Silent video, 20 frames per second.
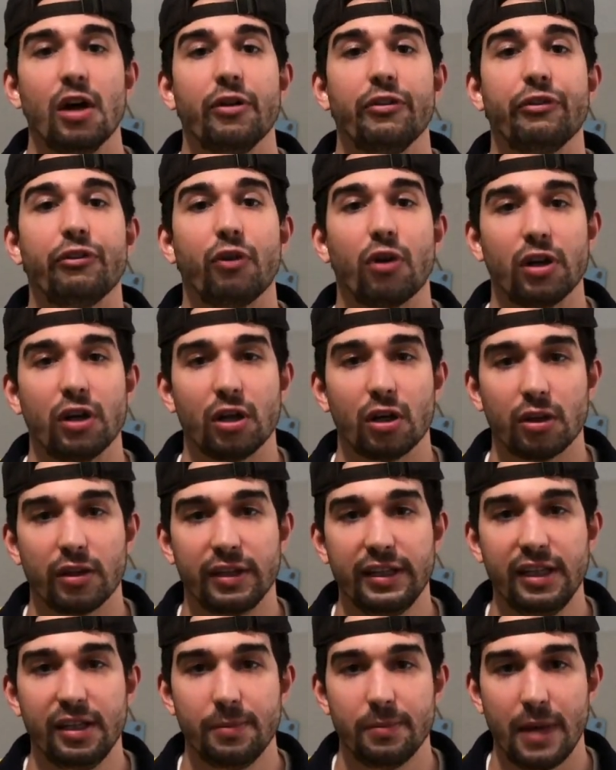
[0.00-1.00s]
for your
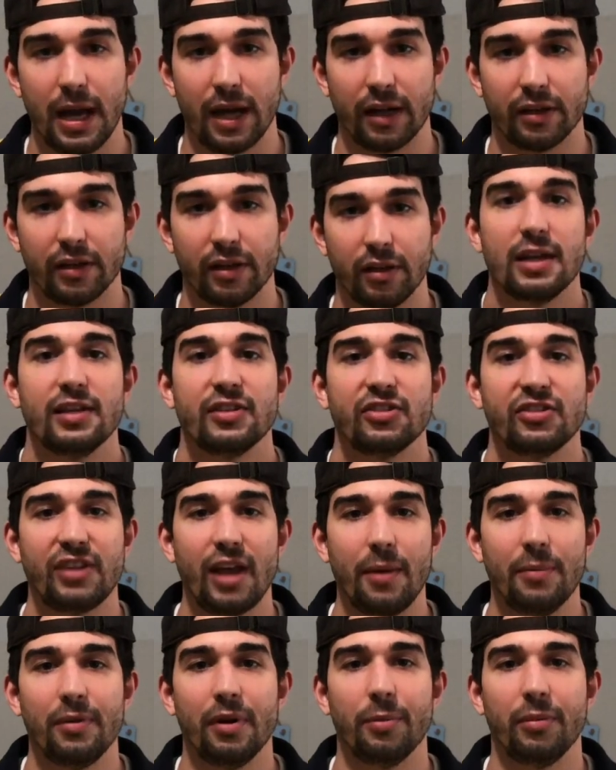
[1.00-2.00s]
lead magnet.
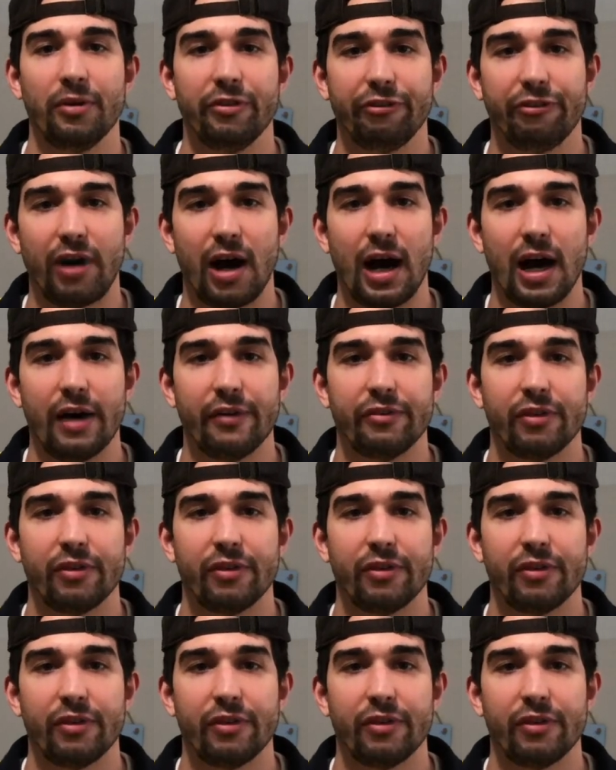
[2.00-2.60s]
Step number five,